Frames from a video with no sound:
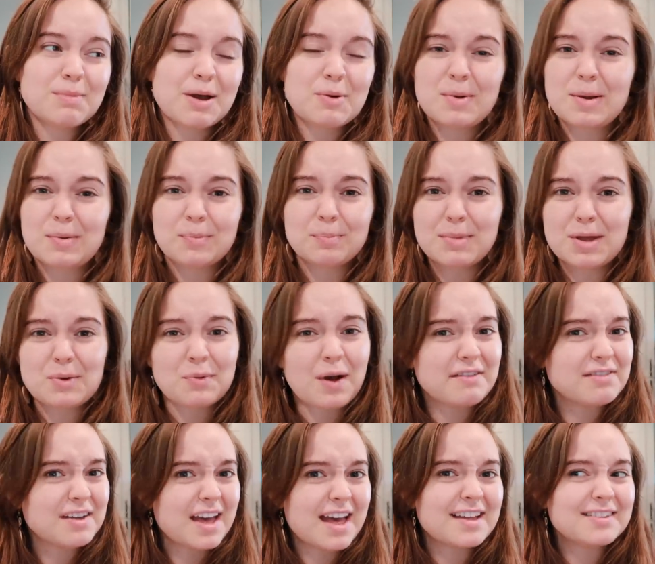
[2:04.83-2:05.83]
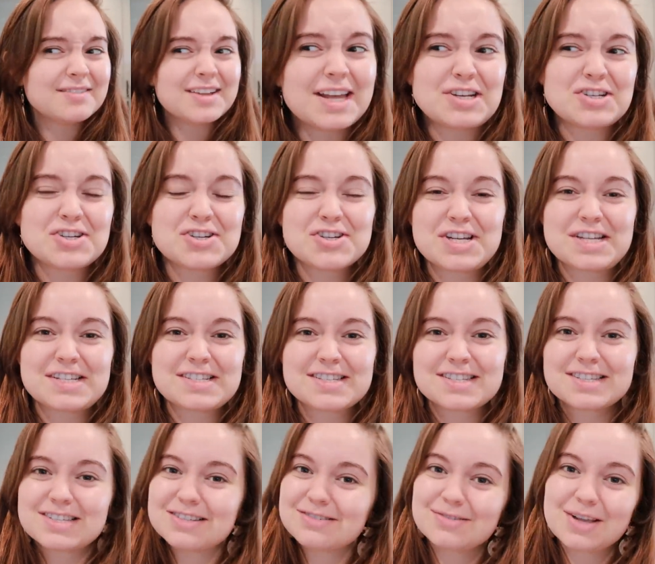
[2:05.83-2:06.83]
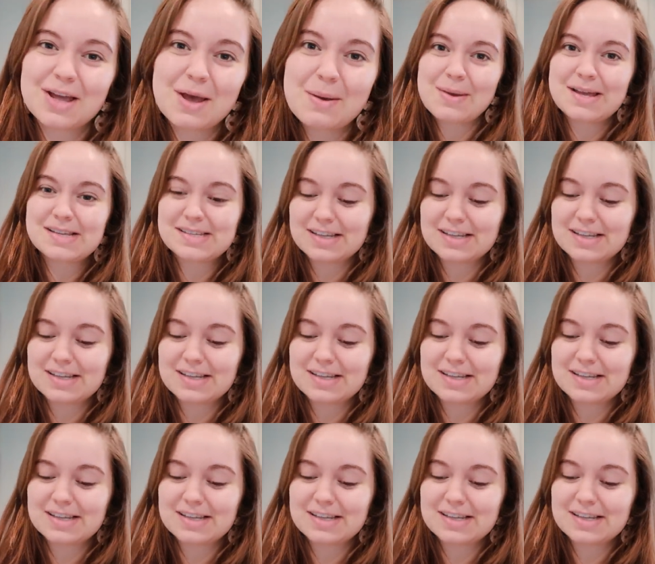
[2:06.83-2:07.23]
my midwife yet. And she's